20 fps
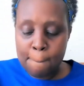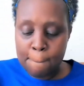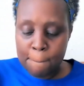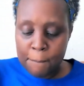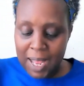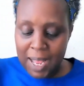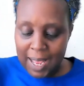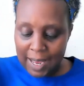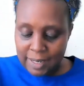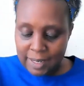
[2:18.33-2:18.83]

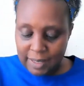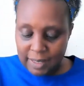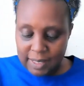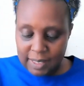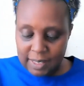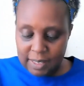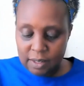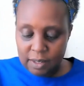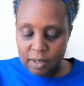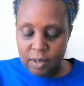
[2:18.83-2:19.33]
But
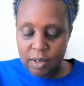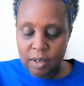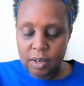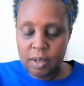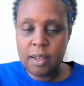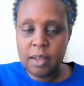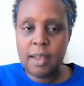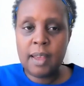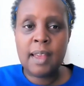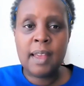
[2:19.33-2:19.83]

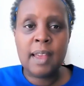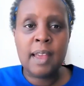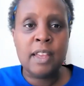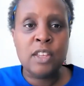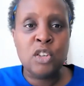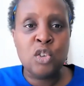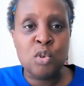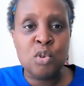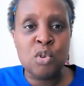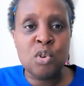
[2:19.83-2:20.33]

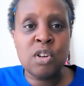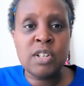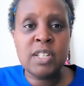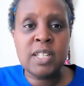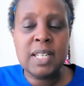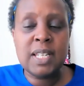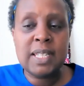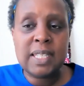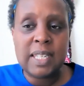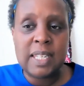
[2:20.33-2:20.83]
you
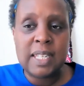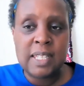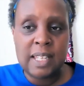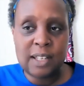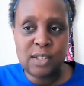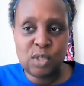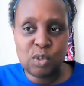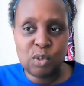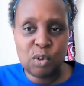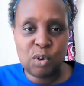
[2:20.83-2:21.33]
notice in
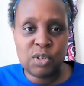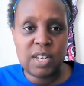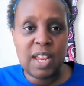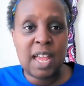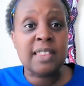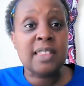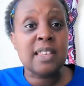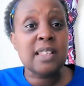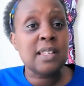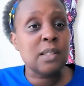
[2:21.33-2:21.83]
the story,
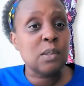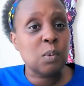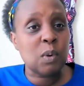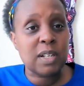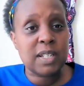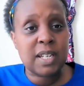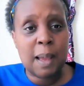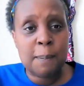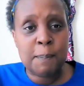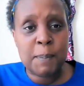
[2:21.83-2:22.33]
and this is
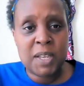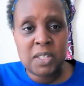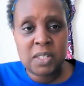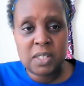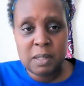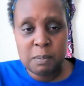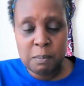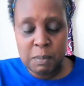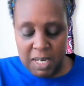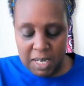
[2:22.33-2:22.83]
what
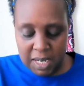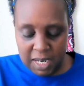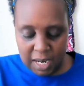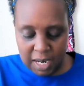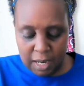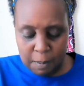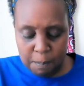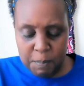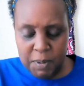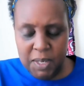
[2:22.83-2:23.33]
happens in many
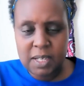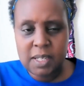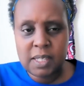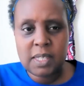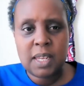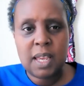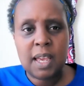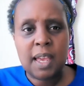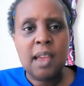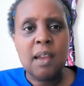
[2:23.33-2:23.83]

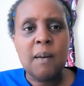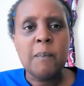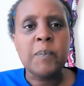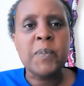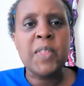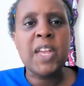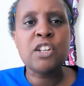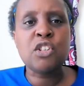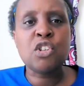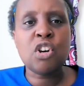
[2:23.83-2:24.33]
epics,
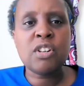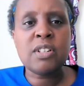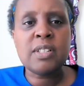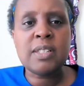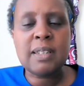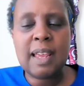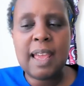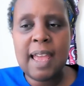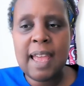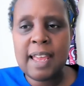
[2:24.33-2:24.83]
they
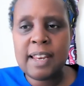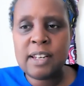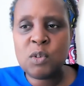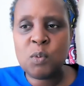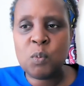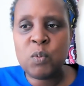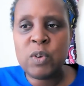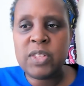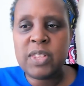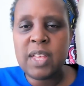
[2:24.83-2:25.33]
don't
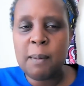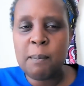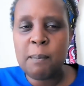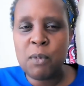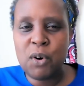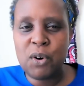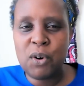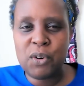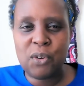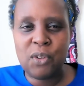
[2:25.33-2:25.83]
end with a
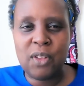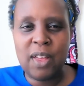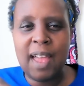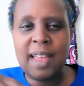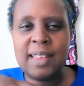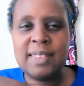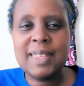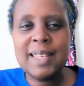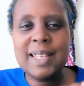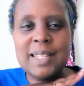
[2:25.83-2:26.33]
moral.
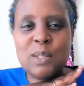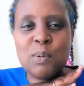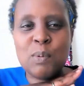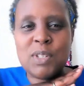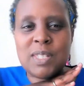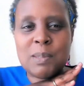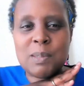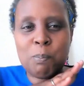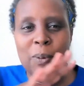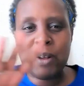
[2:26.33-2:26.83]
And this
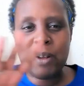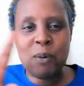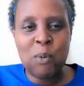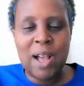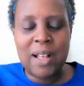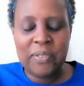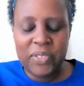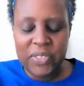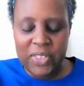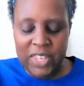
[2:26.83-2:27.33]
was
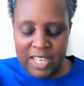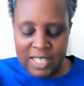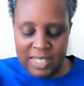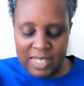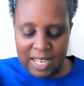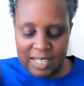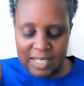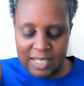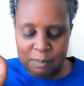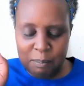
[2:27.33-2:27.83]
one thing
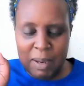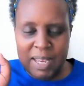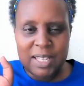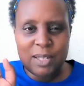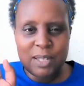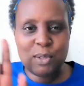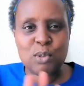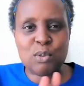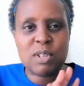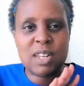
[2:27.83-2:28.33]
that my
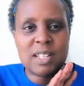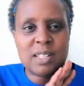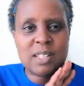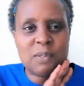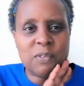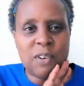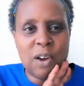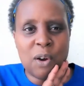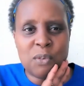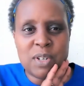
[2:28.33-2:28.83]

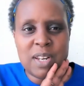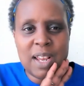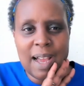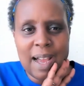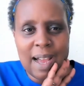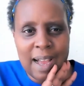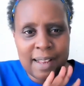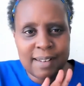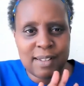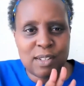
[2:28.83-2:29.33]
students found
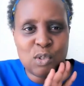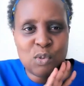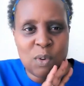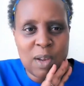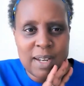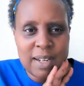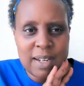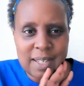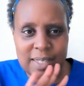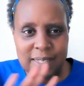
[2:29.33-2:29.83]
hard to
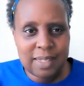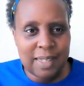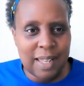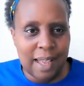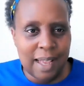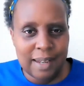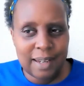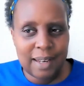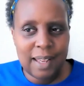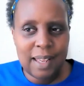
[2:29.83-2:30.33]

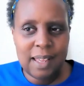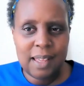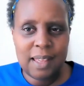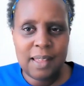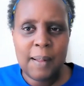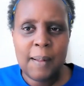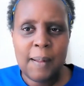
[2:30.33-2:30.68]
understand. Eh?